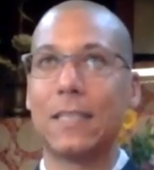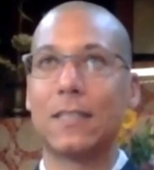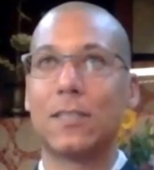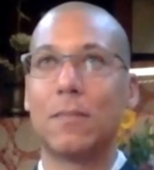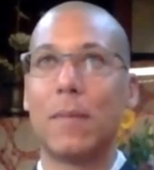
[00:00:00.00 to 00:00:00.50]

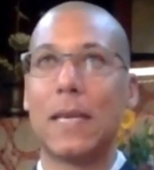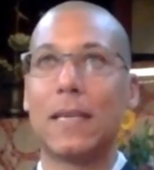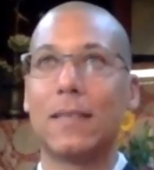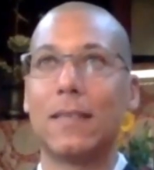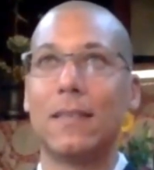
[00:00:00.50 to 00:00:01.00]
us
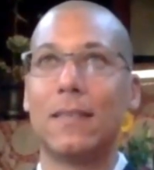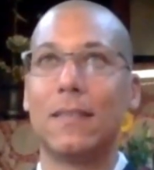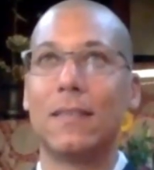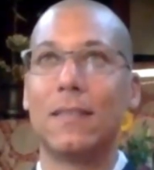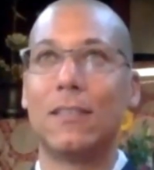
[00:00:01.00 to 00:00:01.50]

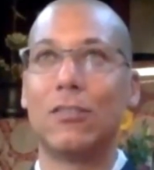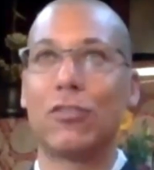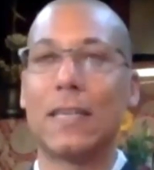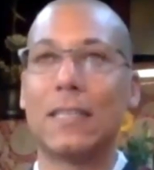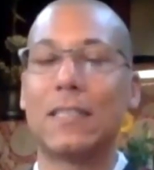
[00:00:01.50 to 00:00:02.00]
to
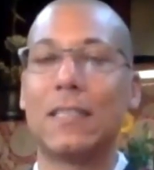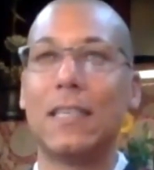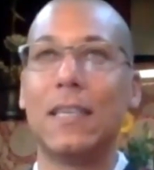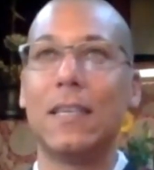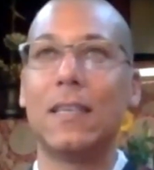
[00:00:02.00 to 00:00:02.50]
try to
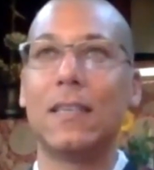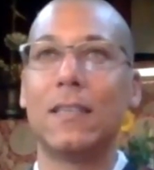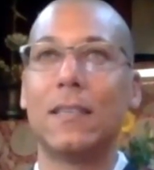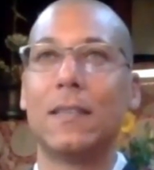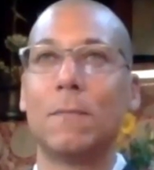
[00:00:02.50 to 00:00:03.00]
see
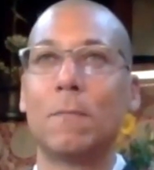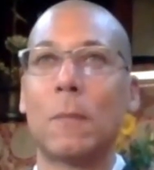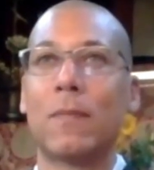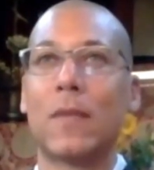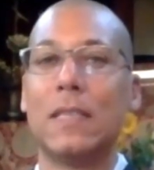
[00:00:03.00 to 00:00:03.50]

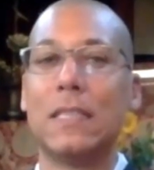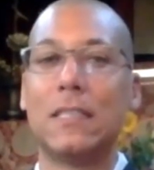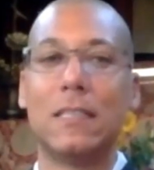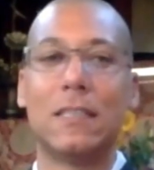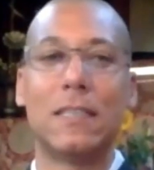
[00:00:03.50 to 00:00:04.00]
these
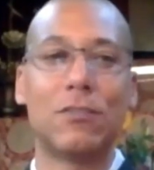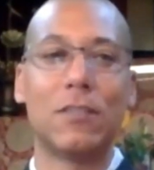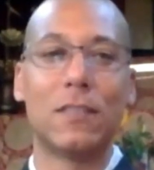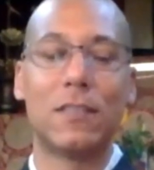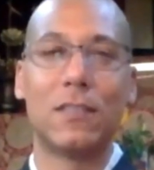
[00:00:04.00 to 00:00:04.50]

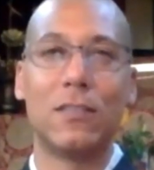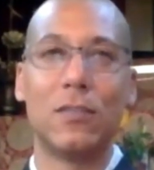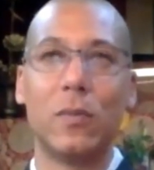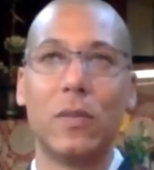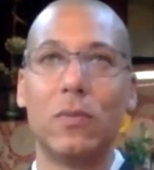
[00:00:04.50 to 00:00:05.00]
distinctions.
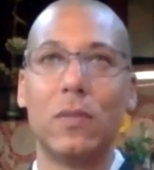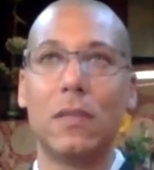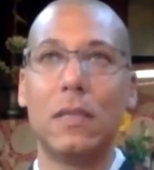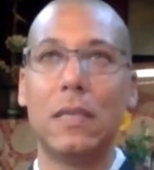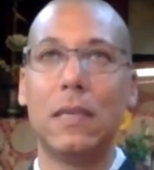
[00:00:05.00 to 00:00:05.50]
Do we
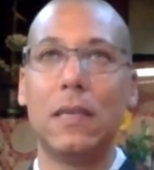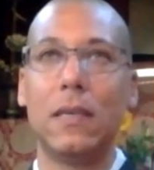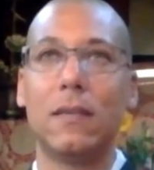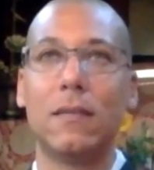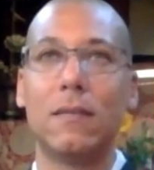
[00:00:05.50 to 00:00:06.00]

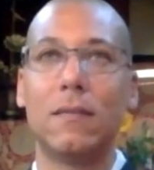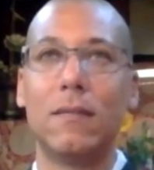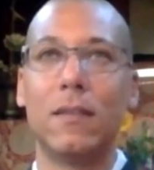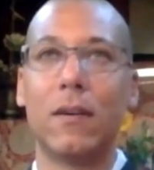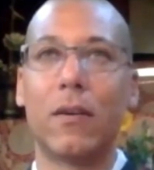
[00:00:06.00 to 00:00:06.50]
really,
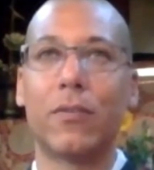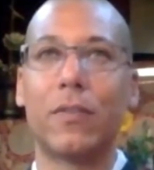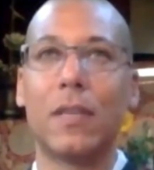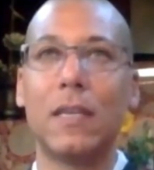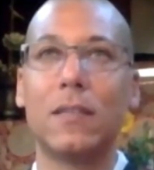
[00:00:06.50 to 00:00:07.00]
are the
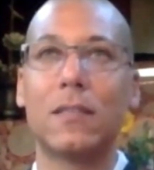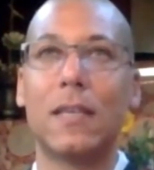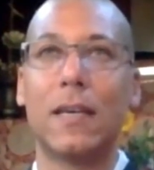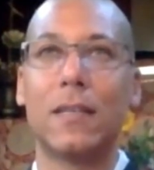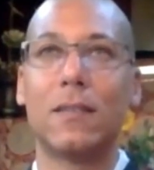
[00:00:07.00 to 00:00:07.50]
things
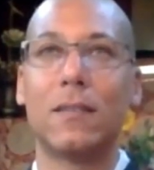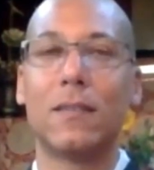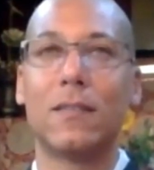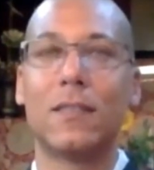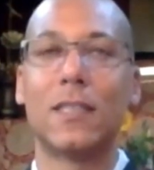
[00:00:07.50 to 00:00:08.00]
that
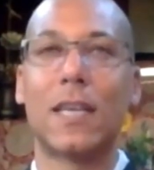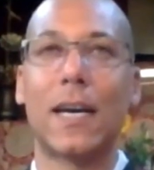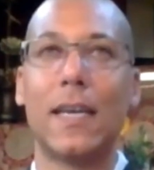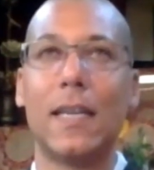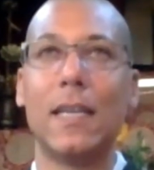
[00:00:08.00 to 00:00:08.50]

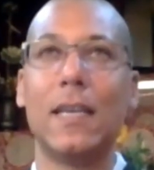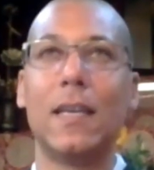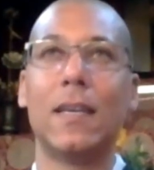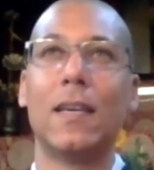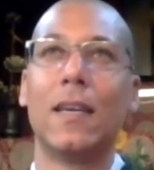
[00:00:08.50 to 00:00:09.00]
society
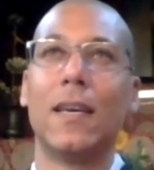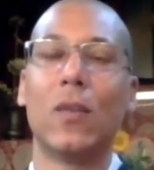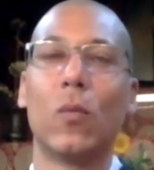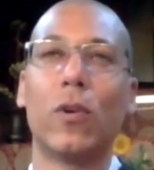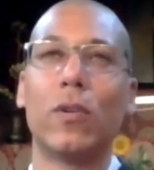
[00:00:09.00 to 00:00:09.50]
and
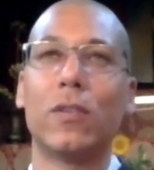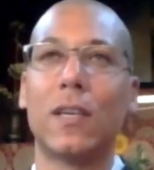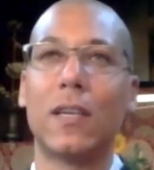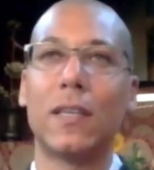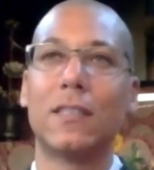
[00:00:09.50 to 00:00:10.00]
the world is
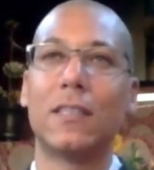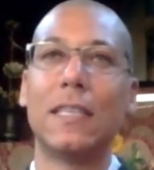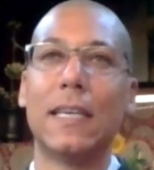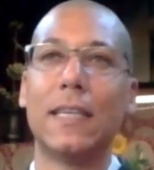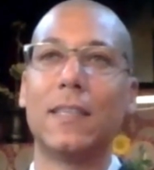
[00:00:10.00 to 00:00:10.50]
telling us to
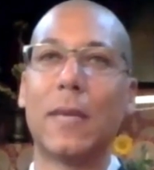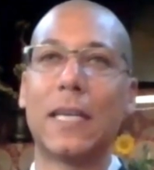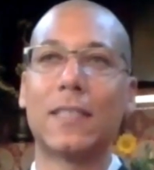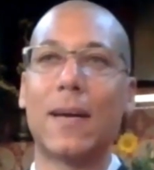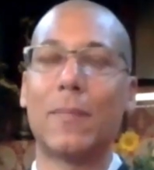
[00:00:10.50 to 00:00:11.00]
get to
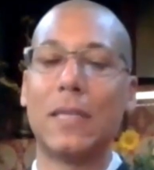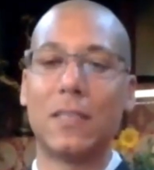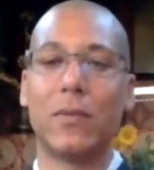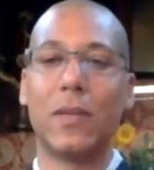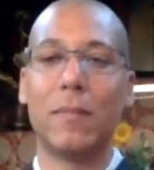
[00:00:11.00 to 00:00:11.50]
make us happy, is
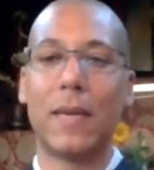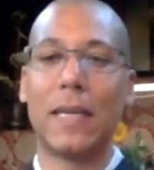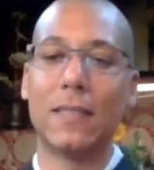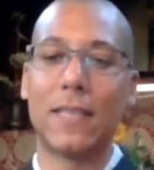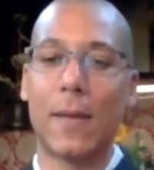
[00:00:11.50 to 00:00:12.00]
it really
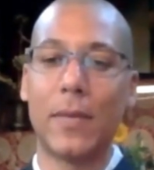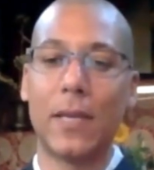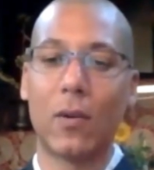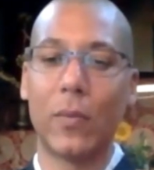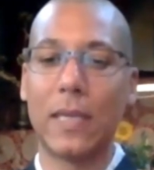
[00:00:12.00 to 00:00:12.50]
making us happy?
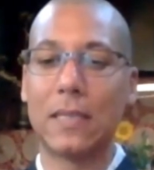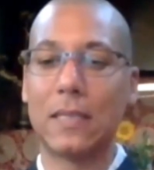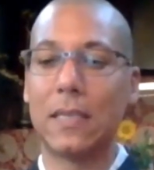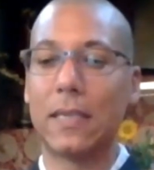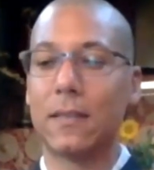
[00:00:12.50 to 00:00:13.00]
Are we
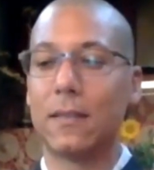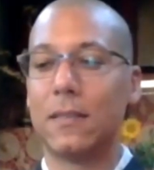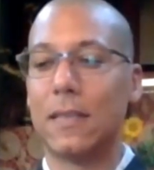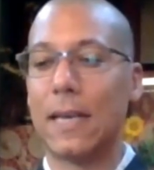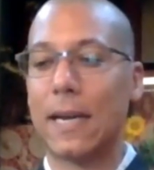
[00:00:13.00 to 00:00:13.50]
content?
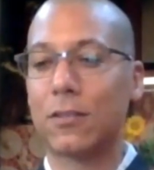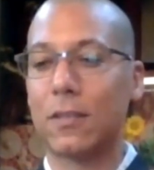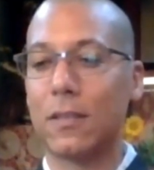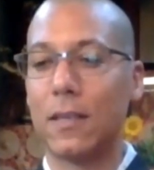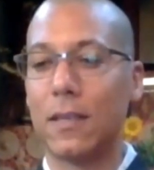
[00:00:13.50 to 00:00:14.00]
Is it
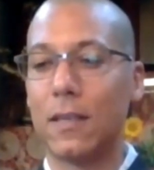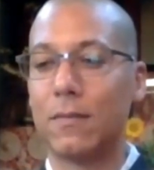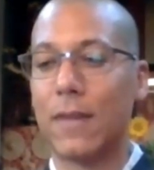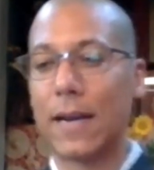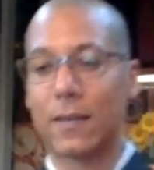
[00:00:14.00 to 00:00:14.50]
actually, in
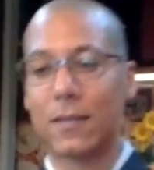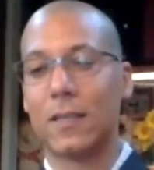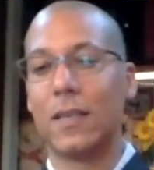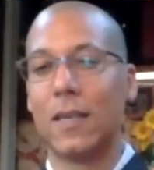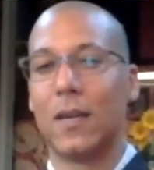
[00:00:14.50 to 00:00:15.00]
fact,
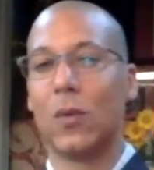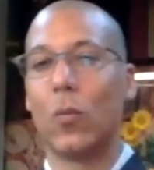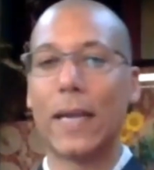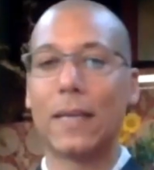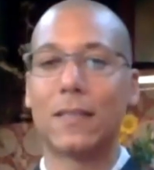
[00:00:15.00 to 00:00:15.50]

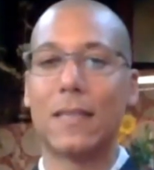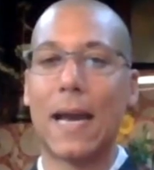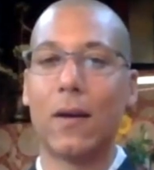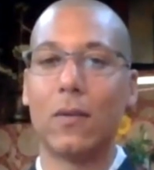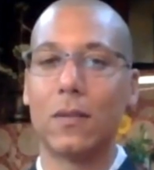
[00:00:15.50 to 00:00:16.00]
weighing us
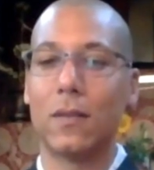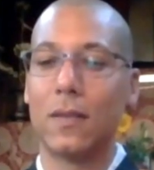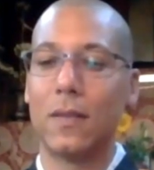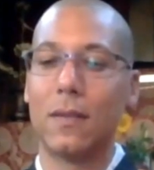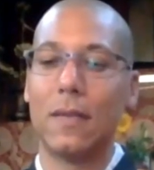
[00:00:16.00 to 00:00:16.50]
down?
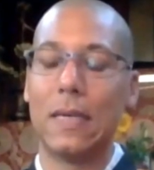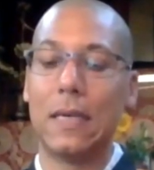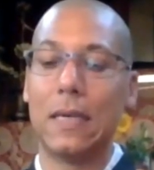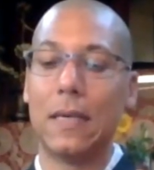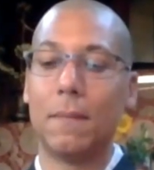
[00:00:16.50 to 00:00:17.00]

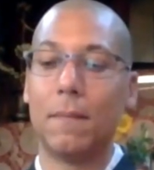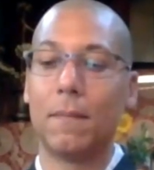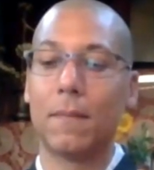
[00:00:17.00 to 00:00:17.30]
Um,